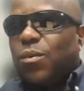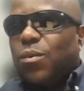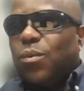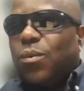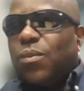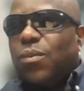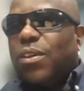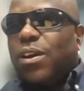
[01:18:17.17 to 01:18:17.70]

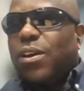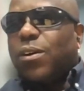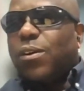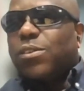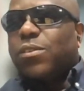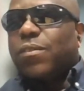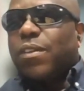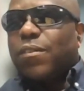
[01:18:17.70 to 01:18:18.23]
The
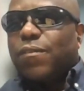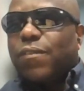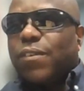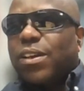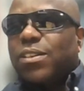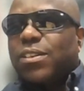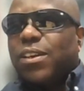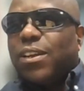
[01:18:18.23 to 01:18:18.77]
cause of the
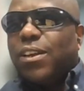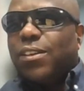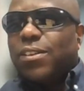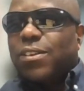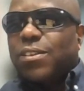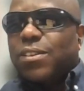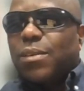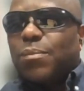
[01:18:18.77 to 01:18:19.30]
effect is the
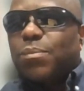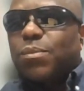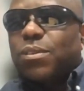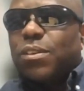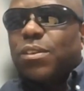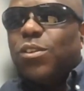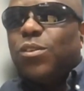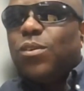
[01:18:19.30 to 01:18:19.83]
steps
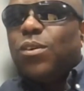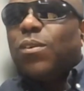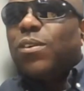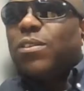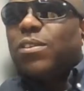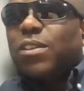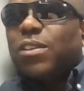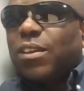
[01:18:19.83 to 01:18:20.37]
you're going to
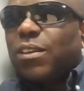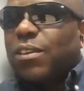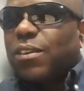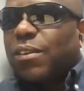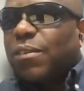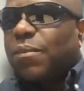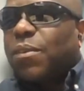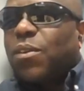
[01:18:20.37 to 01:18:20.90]
take.
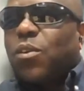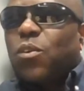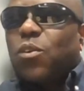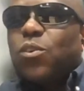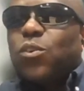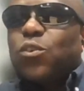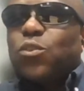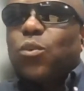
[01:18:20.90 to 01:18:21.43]

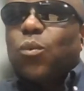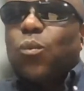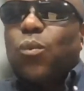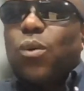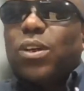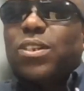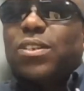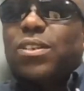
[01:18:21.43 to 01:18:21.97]
So
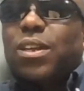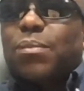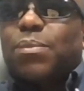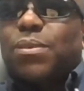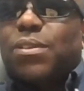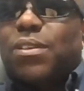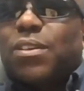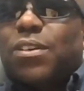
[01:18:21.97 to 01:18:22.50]
what
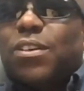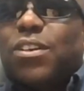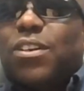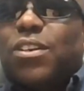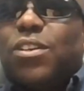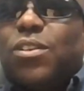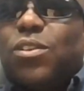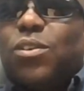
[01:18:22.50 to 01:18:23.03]
steps
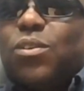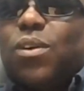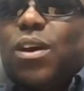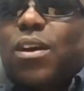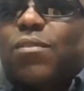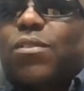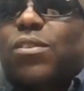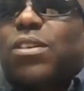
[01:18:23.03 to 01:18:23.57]
do you
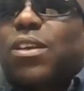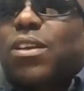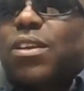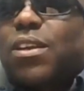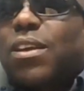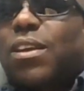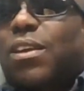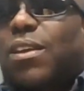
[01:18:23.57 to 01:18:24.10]
have to
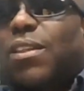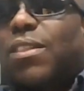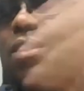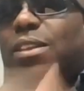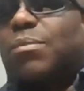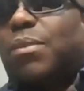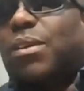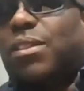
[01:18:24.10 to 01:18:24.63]
take
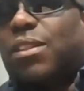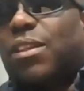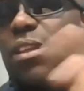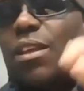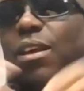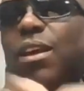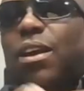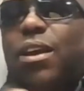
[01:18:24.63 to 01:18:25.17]
this month?
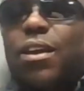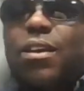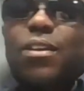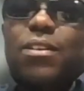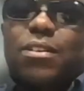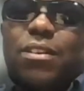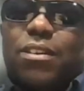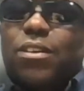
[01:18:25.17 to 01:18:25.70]

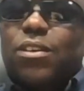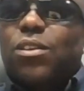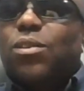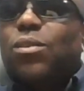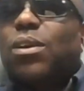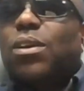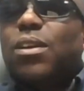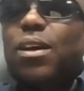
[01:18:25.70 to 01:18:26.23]
And you
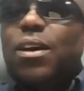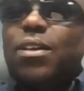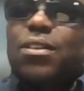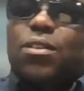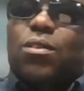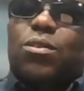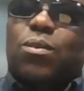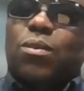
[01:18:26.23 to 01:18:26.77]
can answer
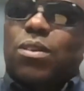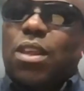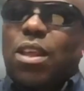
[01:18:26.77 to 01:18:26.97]
those questions.